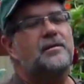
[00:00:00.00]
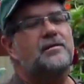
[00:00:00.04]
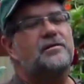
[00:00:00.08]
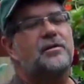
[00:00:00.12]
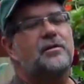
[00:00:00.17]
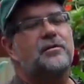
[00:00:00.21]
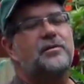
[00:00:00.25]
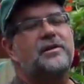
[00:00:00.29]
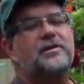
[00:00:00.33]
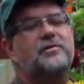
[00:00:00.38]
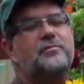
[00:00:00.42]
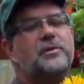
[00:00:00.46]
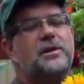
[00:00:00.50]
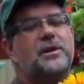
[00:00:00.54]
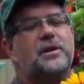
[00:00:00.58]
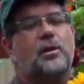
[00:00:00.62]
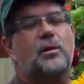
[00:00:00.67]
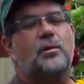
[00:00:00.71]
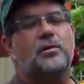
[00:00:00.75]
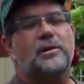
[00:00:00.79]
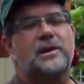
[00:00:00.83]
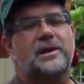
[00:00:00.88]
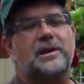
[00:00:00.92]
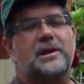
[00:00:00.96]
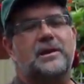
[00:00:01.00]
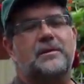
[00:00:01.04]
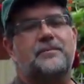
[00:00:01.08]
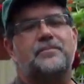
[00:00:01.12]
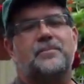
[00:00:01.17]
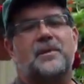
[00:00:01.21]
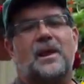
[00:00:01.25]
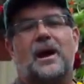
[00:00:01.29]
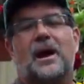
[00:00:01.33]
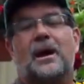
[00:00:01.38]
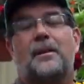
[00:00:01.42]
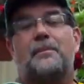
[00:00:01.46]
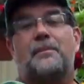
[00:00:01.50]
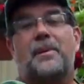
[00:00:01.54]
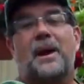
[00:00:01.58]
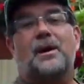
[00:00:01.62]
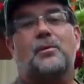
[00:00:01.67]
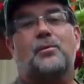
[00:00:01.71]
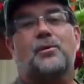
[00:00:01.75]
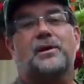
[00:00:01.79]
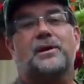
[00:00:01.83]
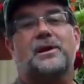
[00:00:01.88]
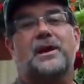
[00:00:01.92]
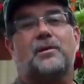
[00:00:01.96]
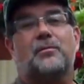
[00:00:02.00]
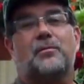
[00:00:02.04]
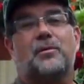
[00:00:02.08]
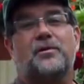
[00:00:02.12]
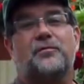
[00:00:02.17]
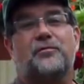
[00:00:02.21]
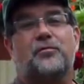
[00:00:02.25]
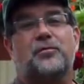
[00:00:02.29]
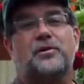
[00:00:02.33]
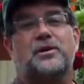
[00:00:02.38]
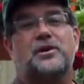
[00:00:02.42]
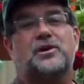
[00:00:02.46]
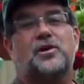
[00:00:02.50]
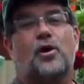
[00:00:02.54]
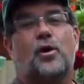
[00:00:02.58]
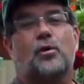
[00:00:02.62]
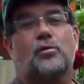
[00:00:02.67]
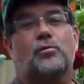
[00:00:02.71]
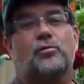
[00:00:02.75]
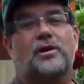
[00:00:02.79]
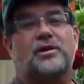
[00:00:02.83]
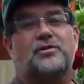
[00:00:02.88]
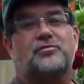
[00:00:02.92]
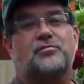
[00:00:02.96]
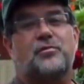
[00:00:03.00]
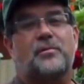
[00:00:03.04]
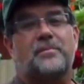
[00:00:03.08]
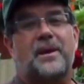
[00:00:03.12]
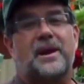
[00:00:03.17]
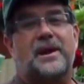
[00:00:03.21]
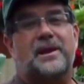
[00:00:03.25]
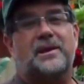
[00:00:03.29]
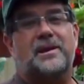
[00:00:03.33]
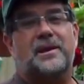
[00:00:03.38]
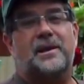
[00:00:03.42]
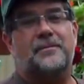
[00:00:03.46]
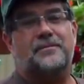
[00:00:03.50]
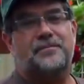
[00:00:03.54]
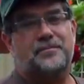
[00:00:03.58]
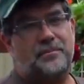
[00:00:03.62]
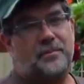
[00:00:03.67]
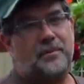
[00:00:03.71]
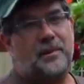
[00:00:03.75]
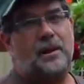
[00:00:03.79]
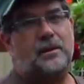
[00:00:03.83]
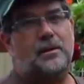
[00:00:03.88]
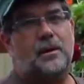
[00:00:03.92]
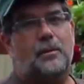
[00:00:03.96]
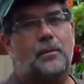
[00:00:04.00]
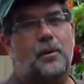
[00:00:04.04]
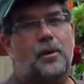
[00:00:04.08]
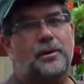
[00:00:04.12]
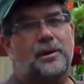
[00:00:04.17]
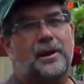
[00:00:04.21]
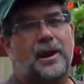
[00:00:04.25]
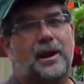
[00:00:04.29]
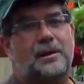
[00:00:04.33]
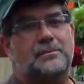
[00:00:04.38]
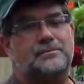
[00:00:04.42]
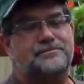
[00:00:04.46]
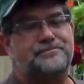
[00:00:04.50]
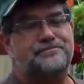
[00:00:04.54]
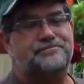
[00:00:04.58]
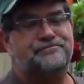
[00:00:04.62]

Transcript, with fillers: So this week only, uh, buy one get one free. Gold Rush Rudbeckia. Come on down.